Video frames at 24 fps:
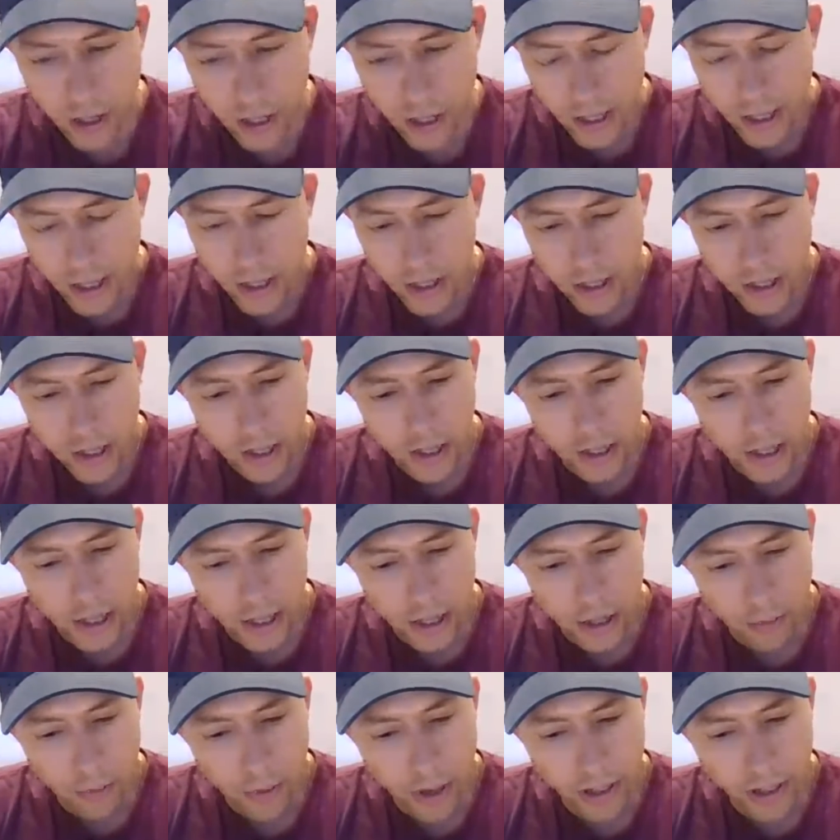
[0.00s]

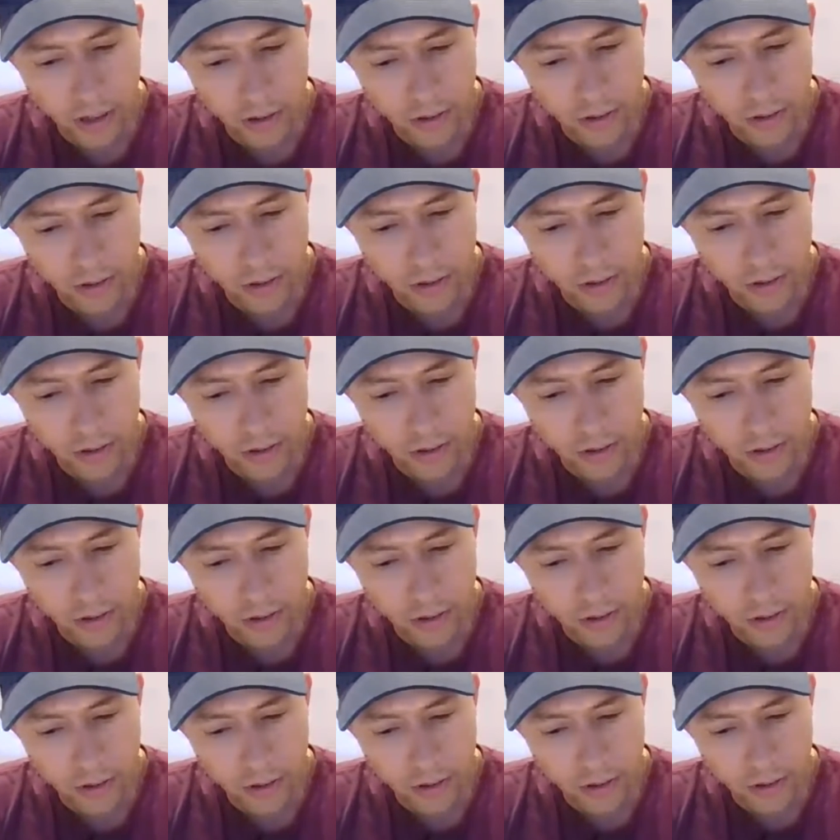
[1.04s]
Regular dev
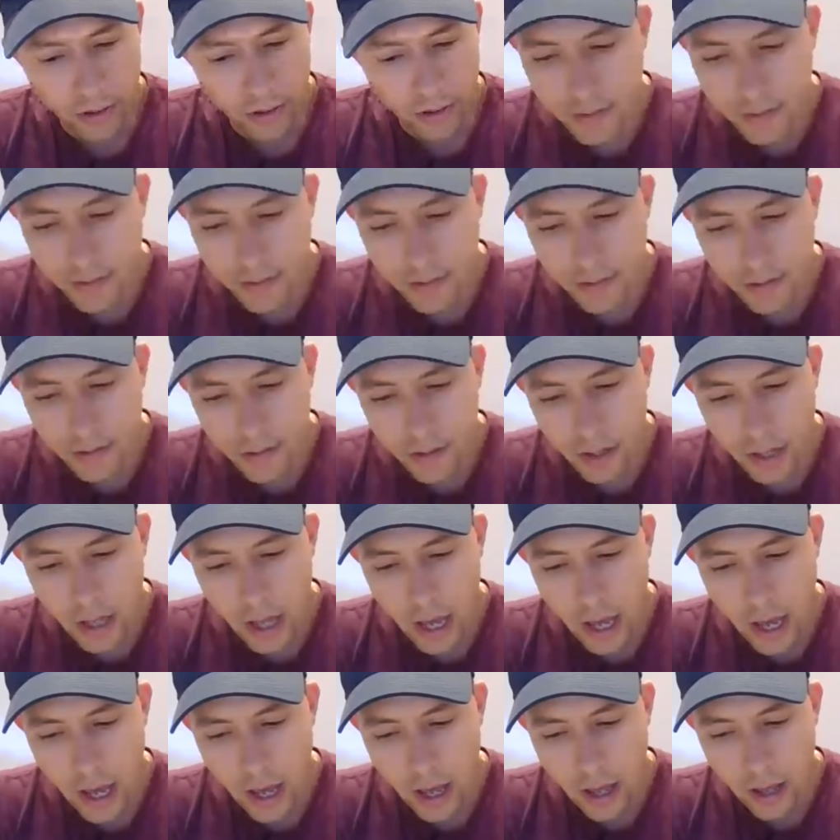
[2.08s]
communities and
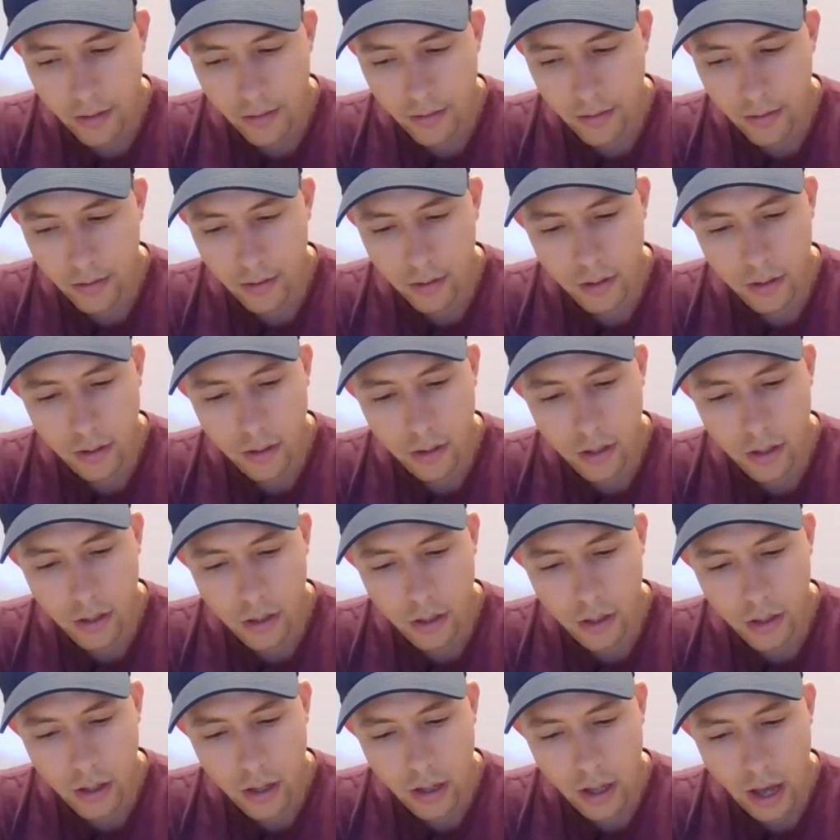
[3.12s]
how
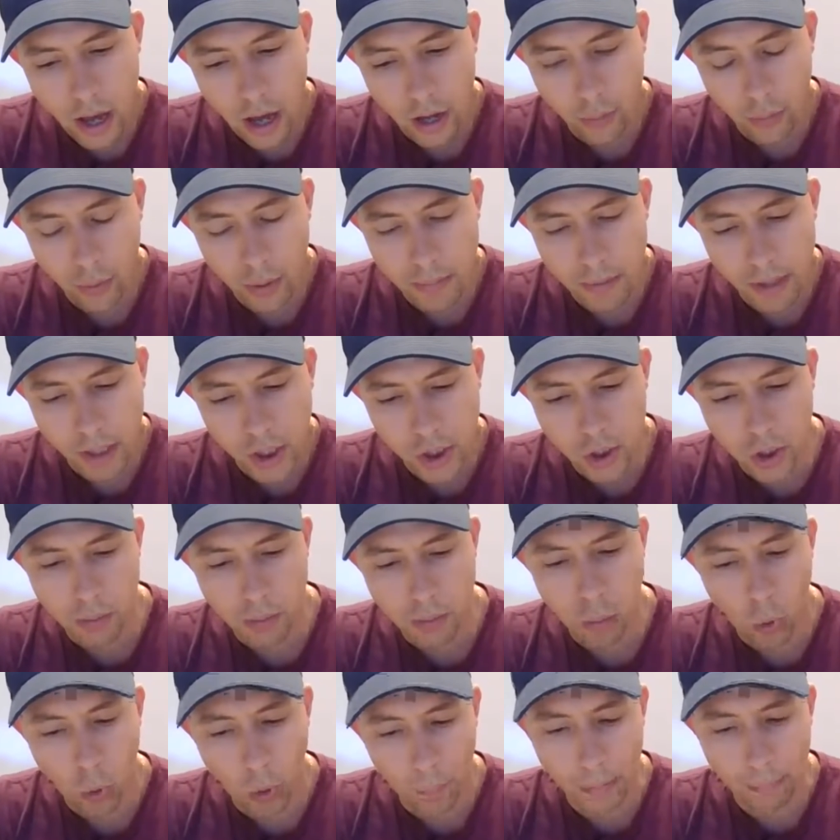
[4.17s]
do we make sure more people
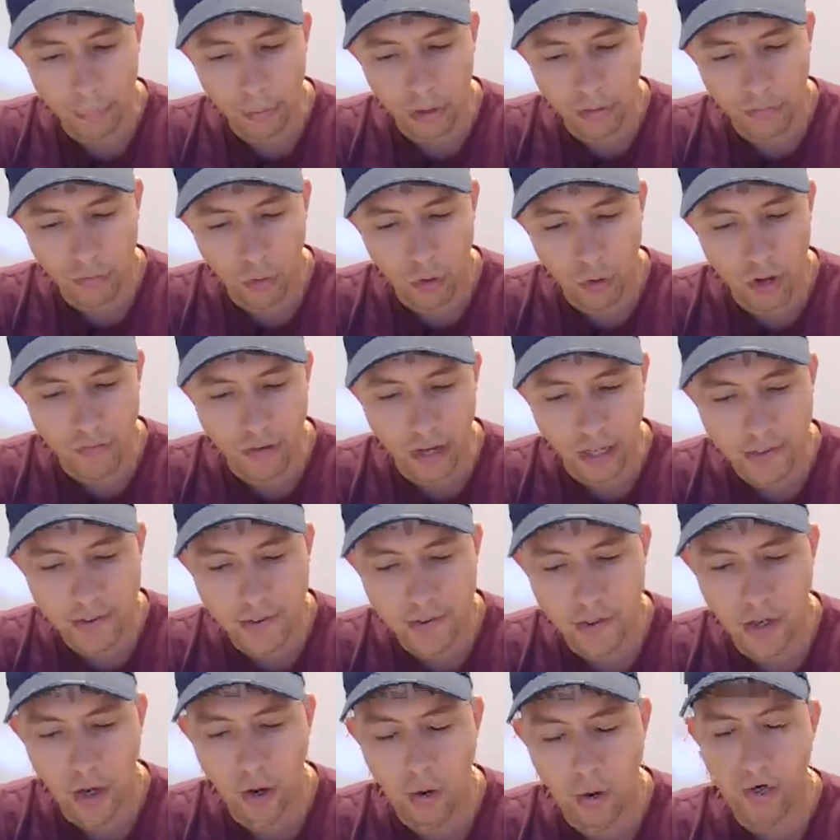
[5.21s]
have heard of us? So
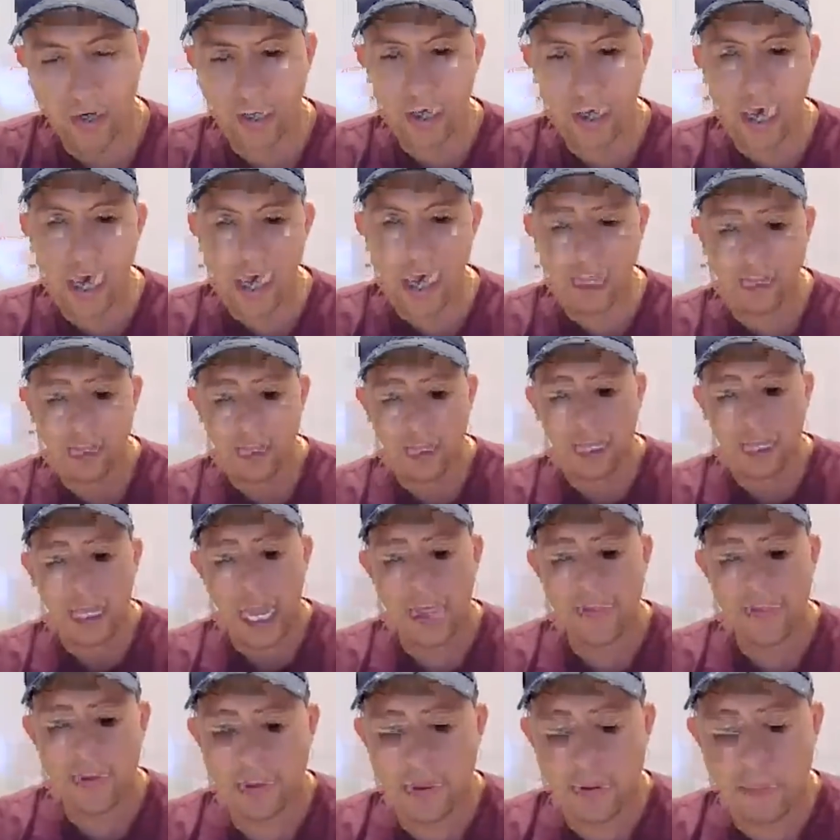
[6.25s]
again, I think the
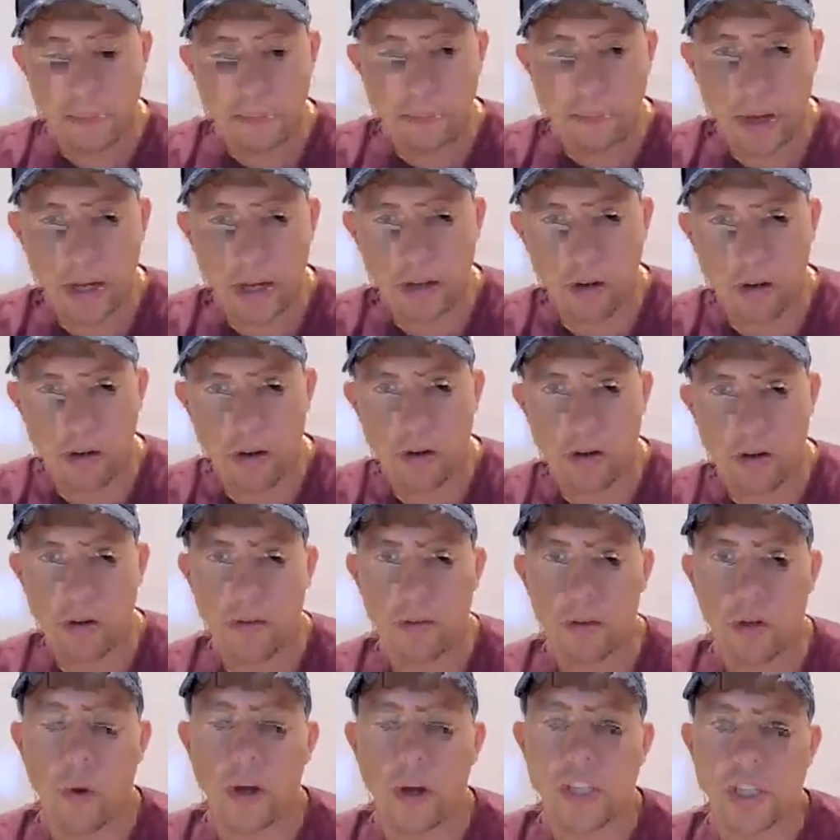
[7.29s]
bigger
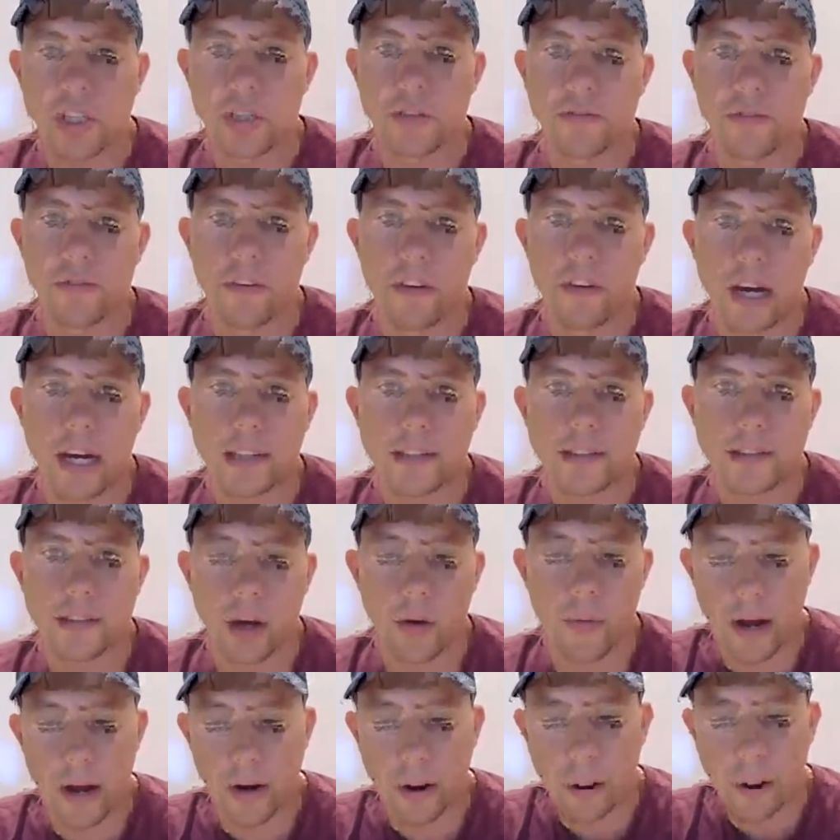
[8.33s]
question for us around
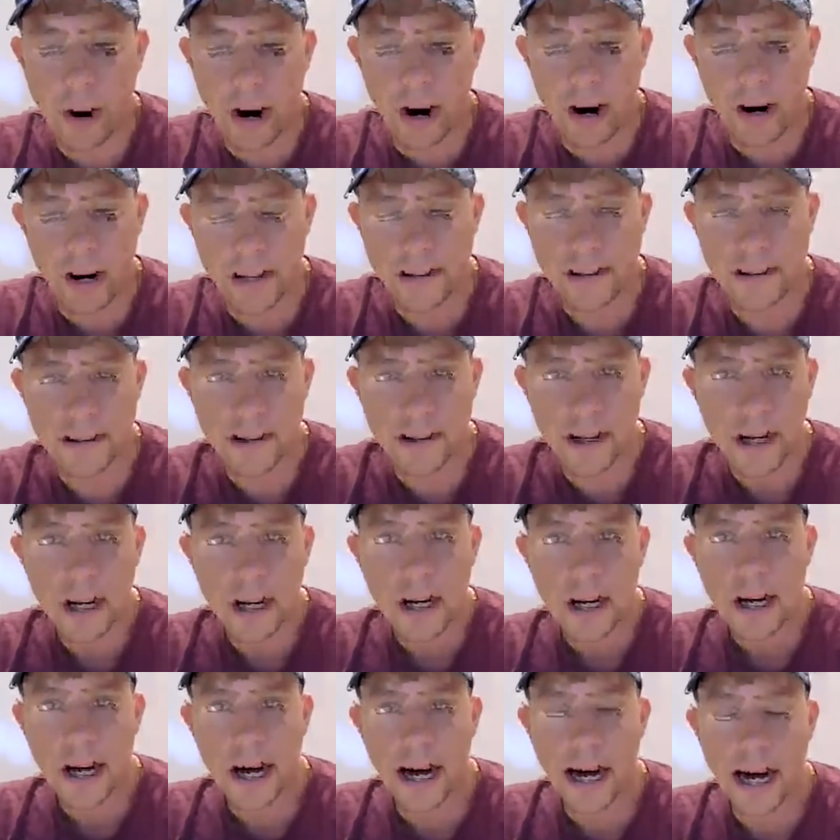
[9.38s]
awareness,
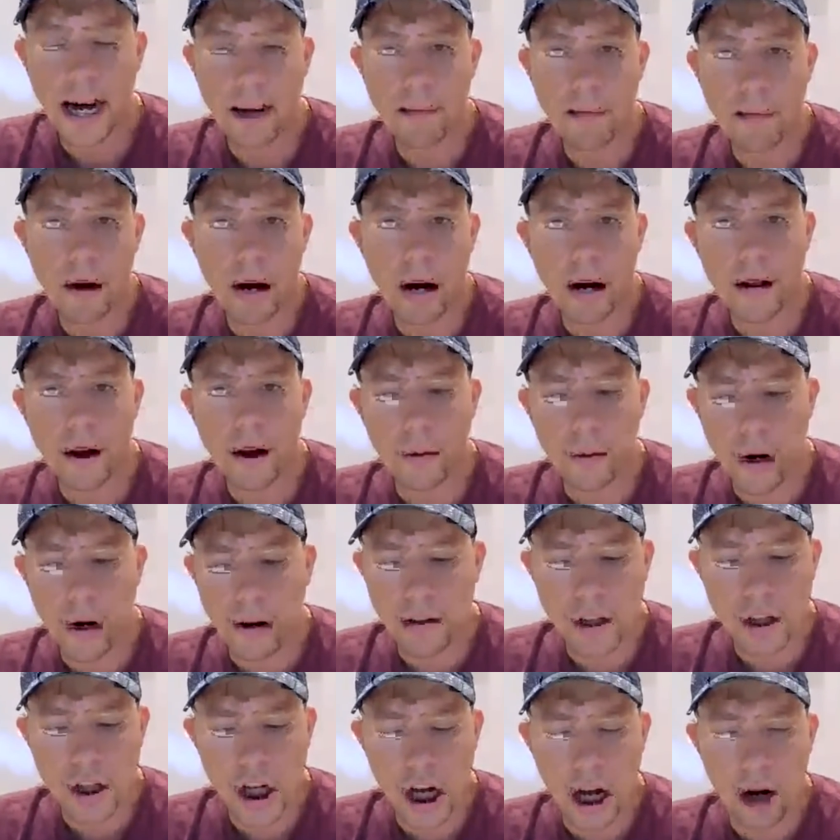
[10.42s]
I think we have a
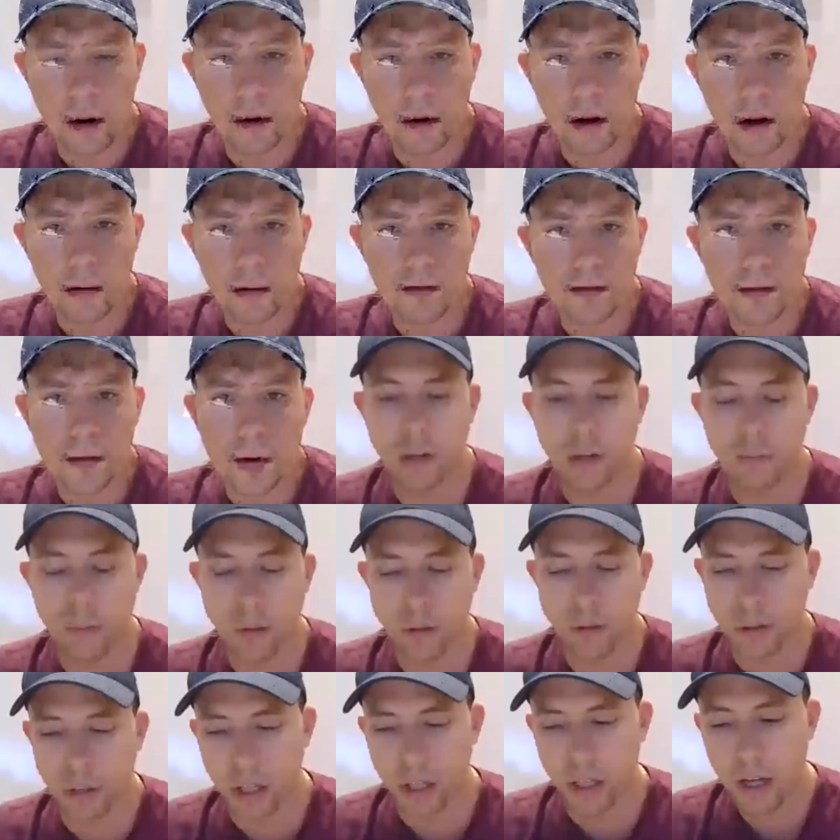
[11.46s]
general,
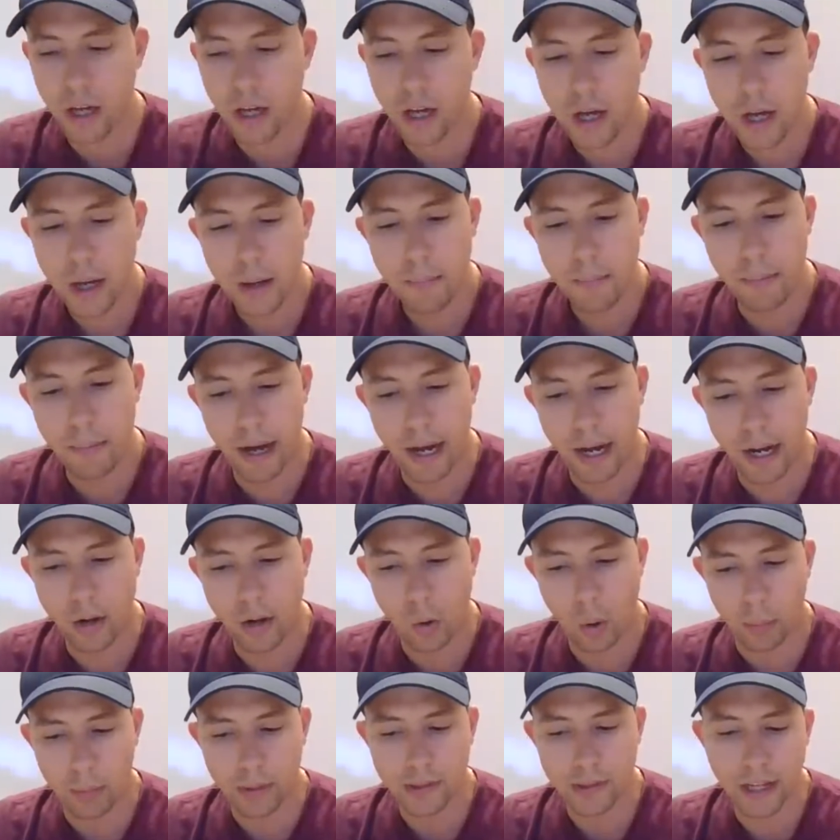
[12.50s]
community by
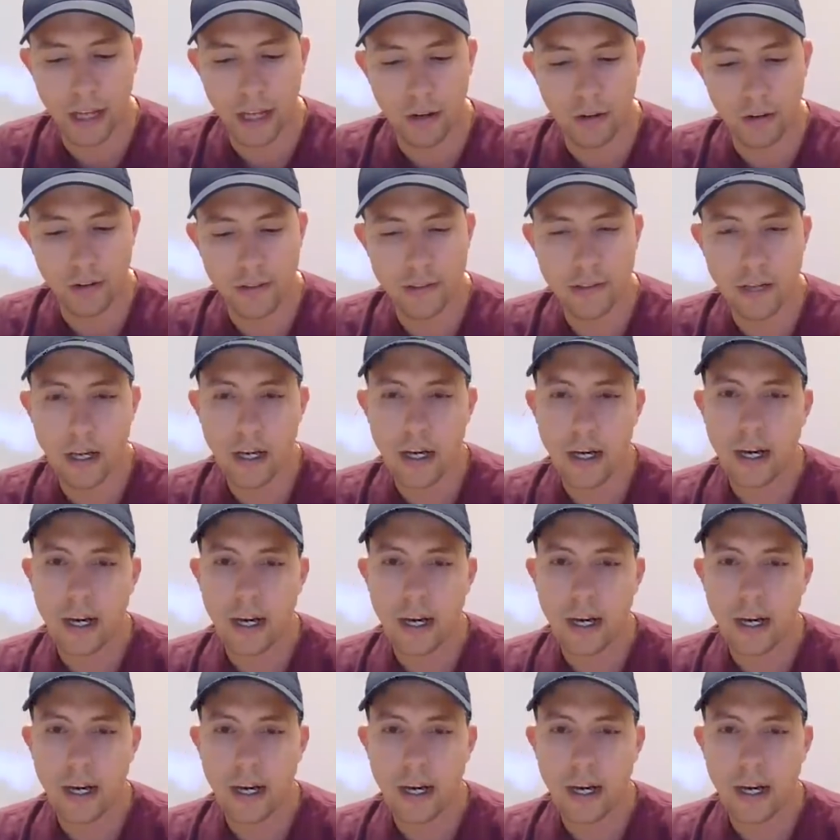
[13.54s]
normal standards.